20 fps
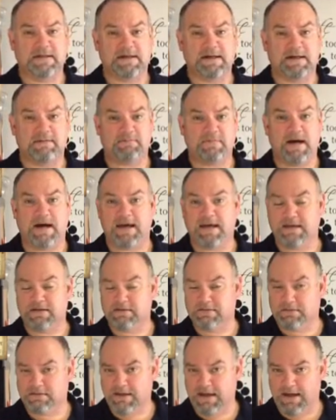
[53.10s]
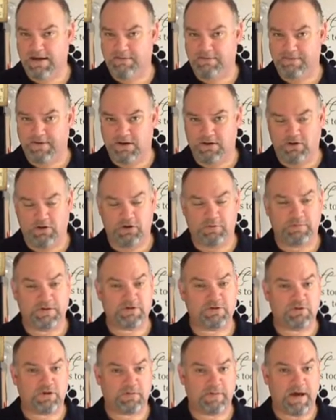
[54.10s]
may have heard me
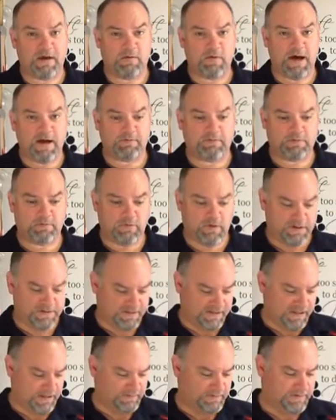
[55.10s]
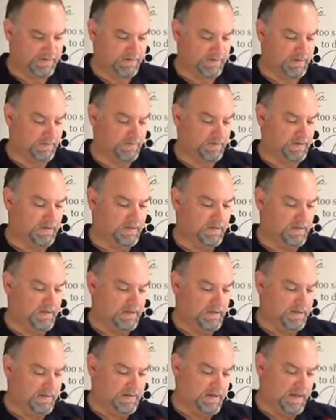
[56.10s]
talk about Waywood Wines a couple of times.
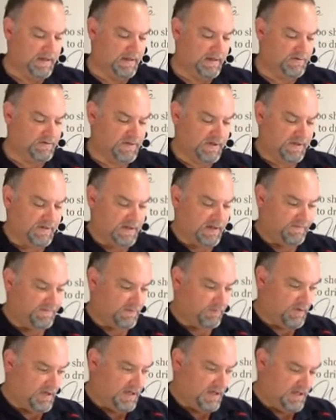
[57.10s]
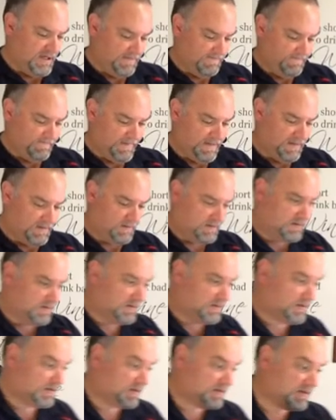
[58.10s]
Now, the interesting thing for me...
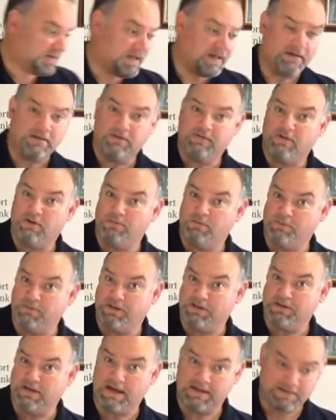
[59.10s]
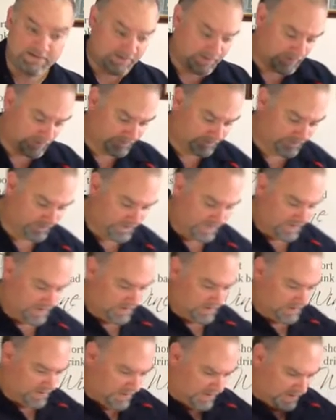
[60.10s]
Now, I've got to put my glasses on
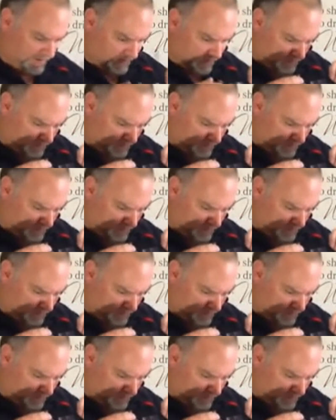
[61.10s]
to